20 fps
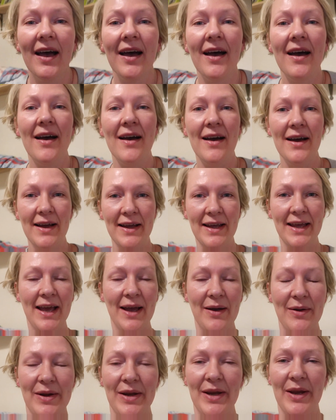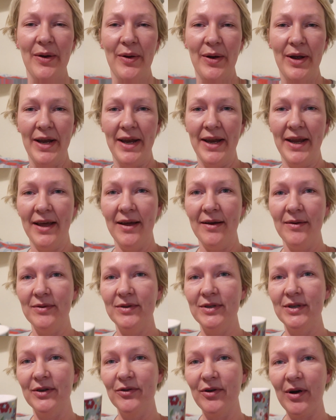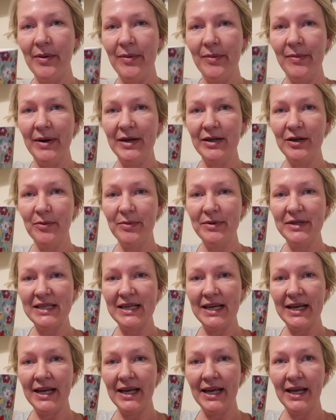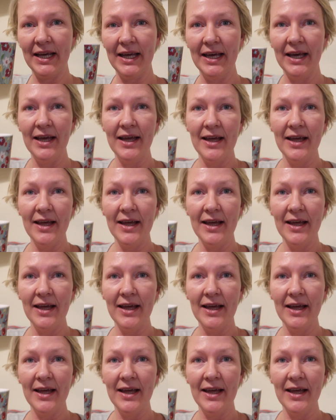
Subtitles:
Hi, how are you doing? I'm grabbing my cup of tea.